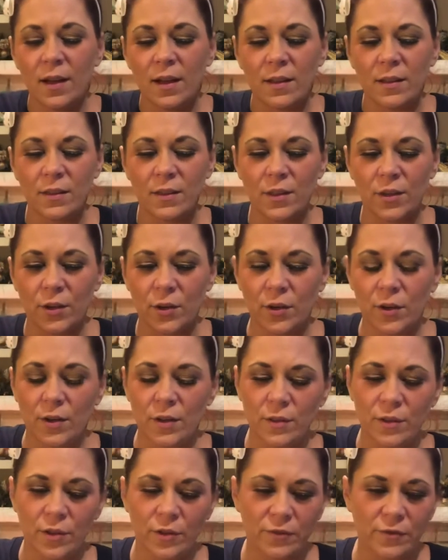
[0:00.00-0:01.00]

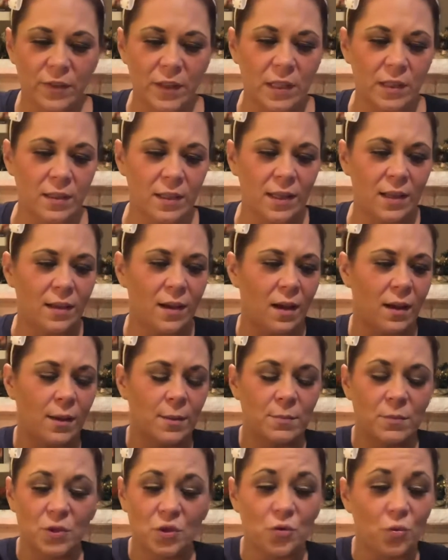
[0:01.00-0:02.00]
they're feeling
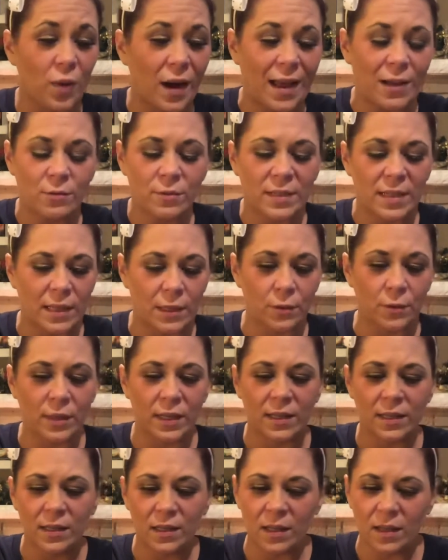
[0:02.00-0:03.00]
drowned out in
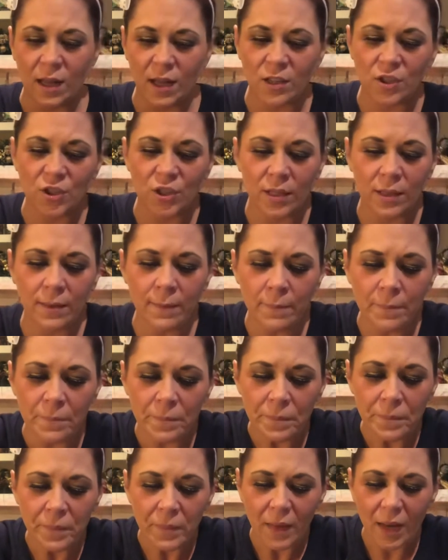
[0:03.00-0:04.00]
a connection.
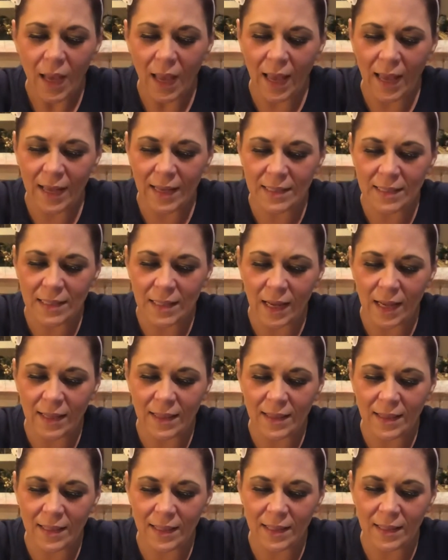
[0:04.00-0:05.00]
And I
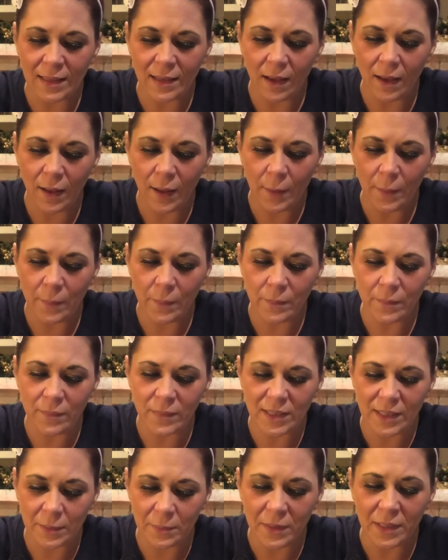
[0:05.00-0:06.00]
think
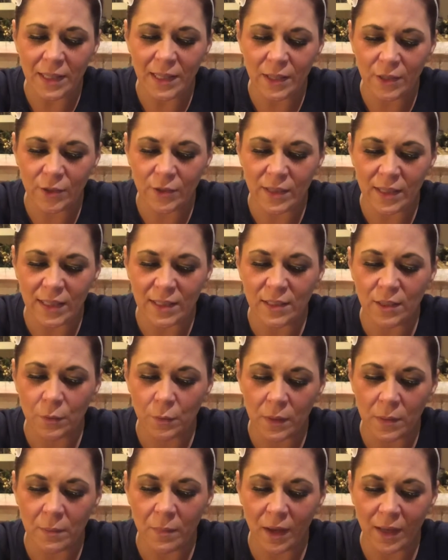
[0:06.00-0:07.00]
somebody here needs a
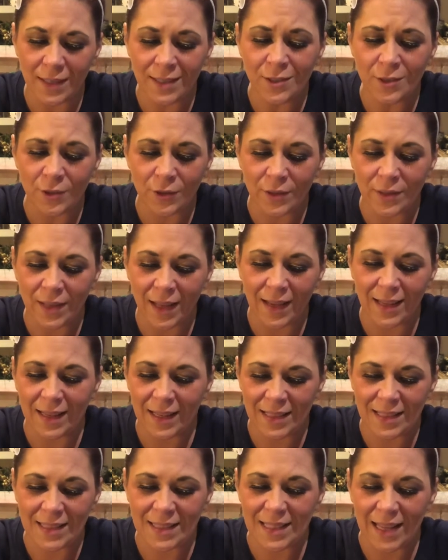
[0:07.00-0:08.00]
reminder that
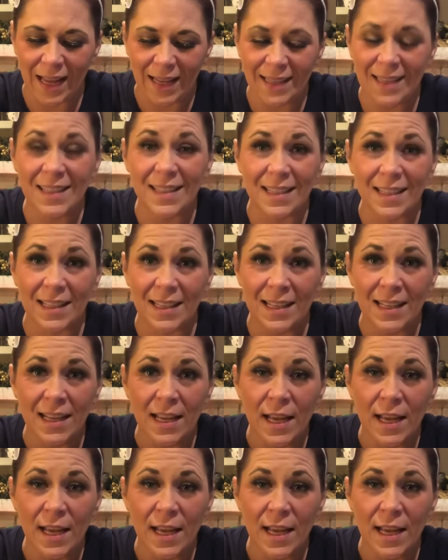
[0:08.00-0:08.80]
anxiety